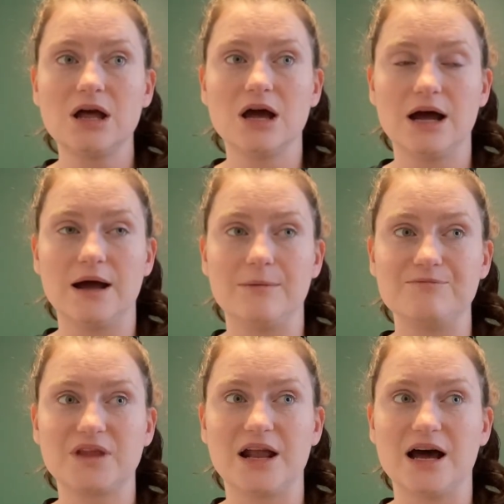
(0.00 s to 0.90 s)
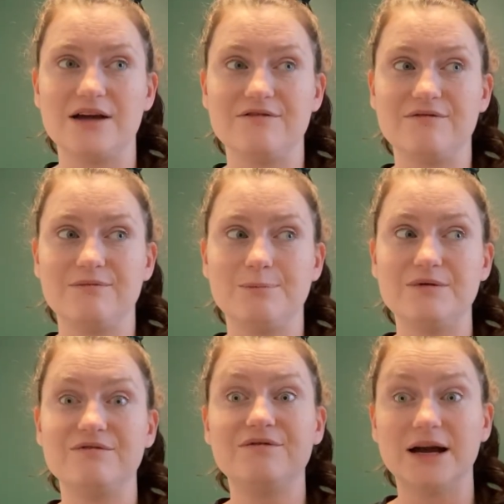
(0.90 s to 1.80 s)
And I've been
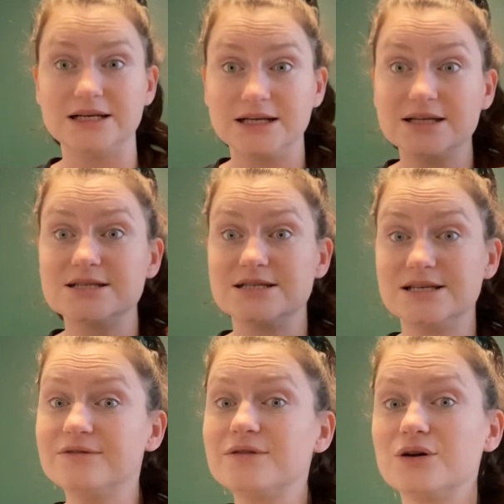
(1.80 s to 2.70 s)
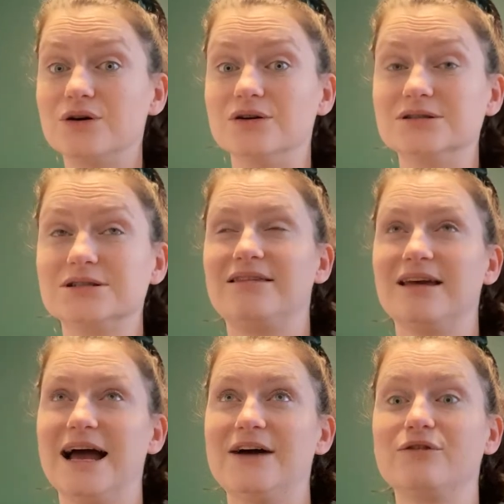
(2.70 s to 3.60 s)
finding it difficult to
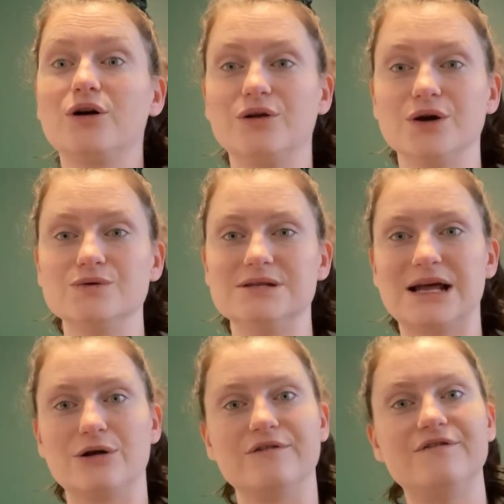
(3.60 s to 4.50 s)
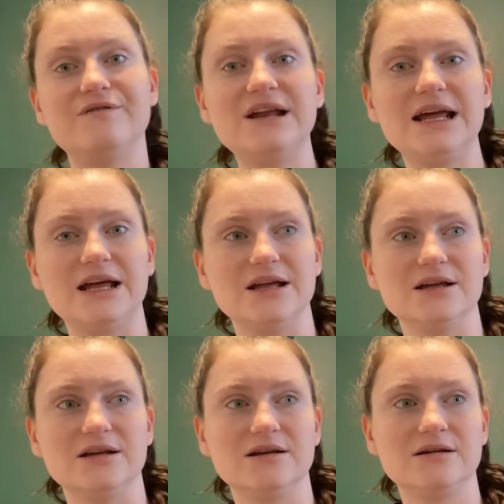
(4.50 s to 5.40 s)
have clothes that are fitting,
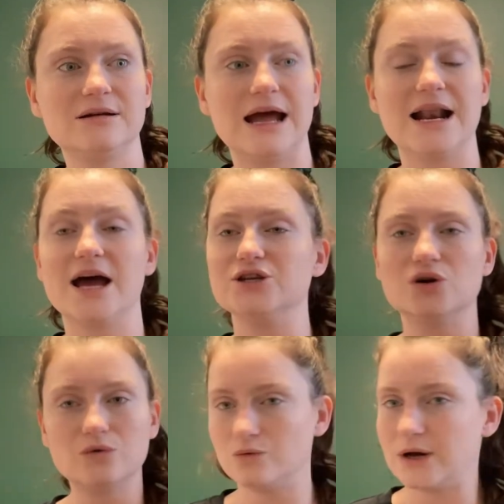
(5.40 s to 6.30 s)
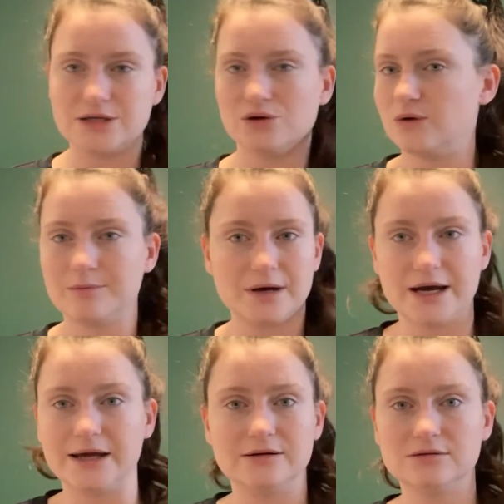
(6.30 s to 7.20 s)
and I don't want to
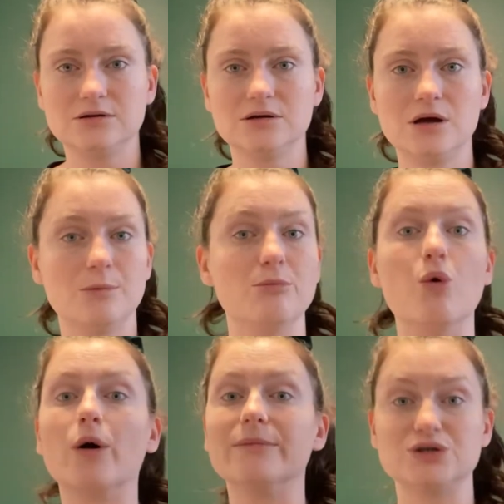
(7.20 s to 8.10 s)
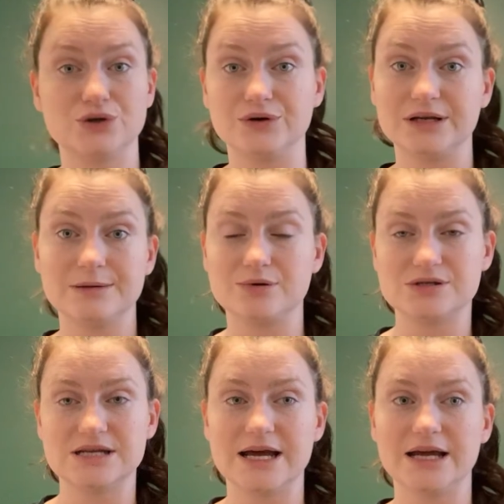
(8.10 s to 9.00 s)
buy more maternity per
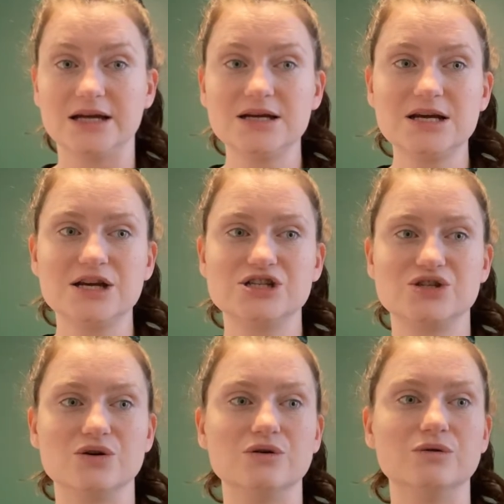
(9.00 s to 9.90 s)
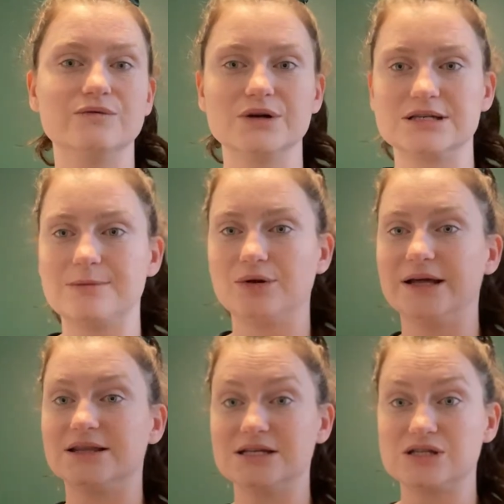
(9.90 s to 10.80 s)
se. So for example,
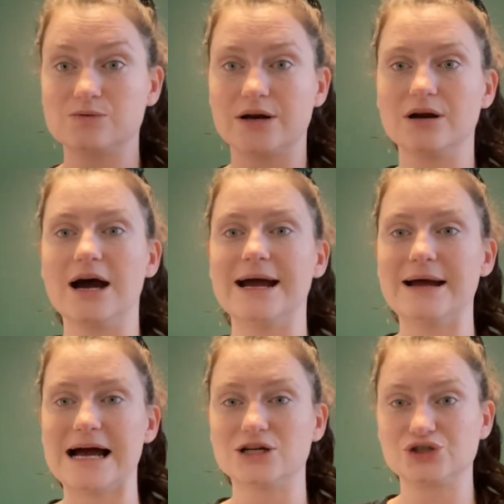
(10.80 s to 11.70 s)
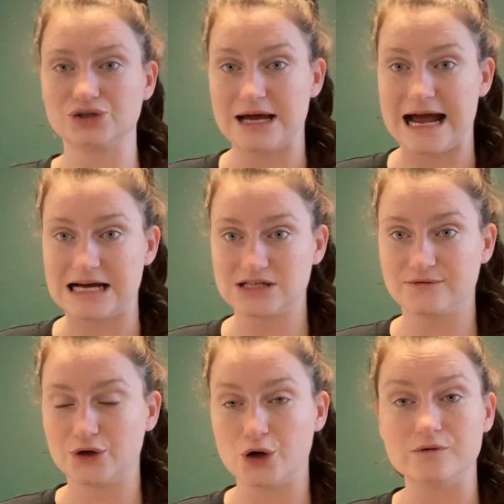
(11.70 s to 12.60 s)
like this sweater, I asked
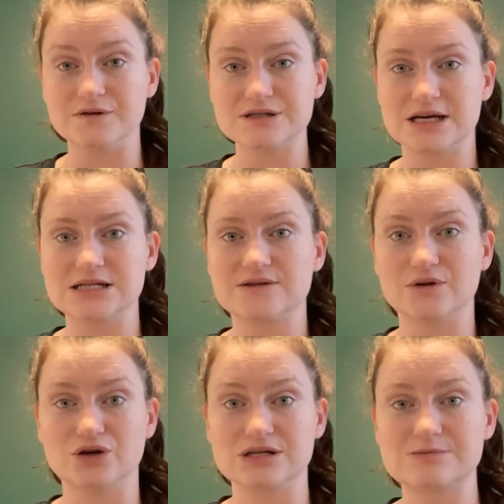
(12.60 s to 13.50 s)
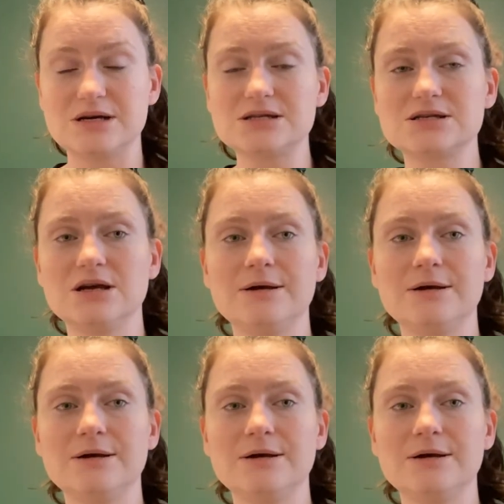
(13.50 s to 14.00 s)
for it oversized for Christmas,